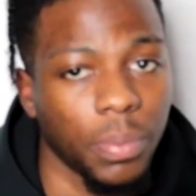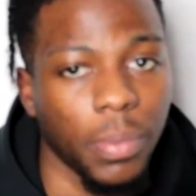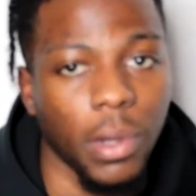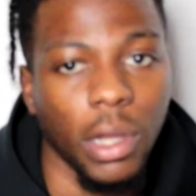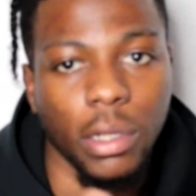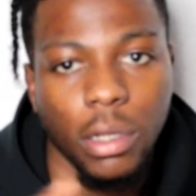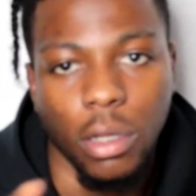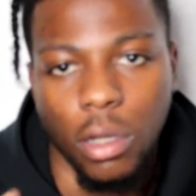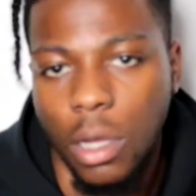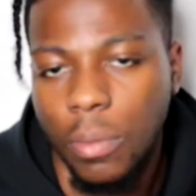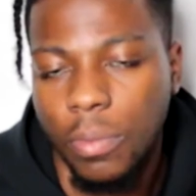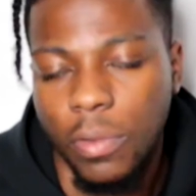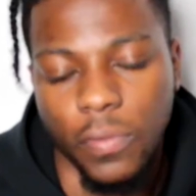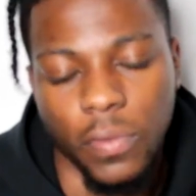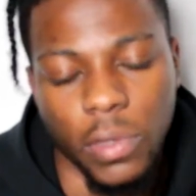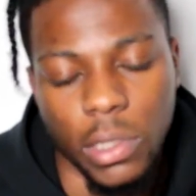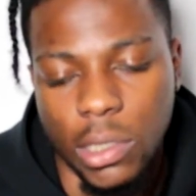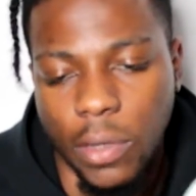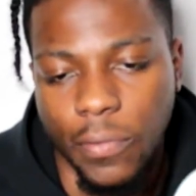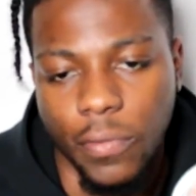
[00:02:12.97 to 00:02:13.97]
but in a couple of
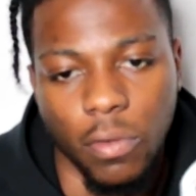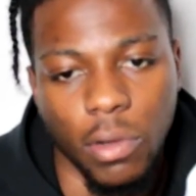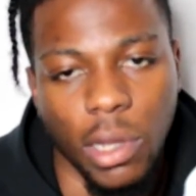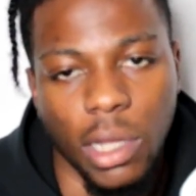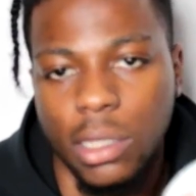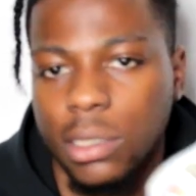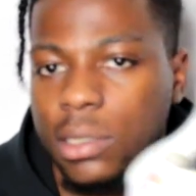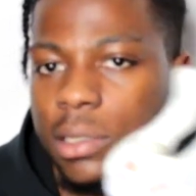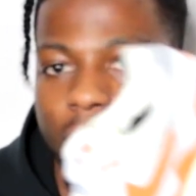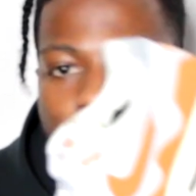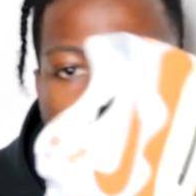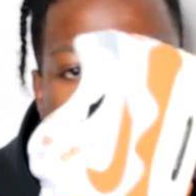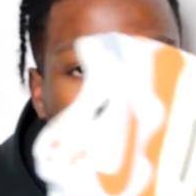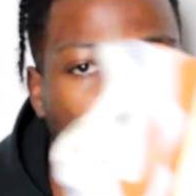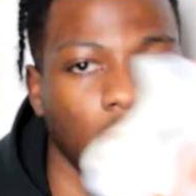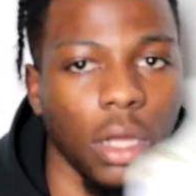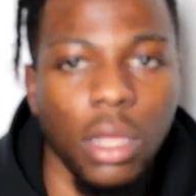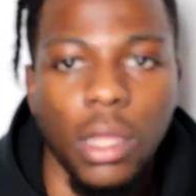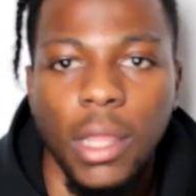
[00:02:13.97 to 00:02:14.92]
years I feel like it's even gonna,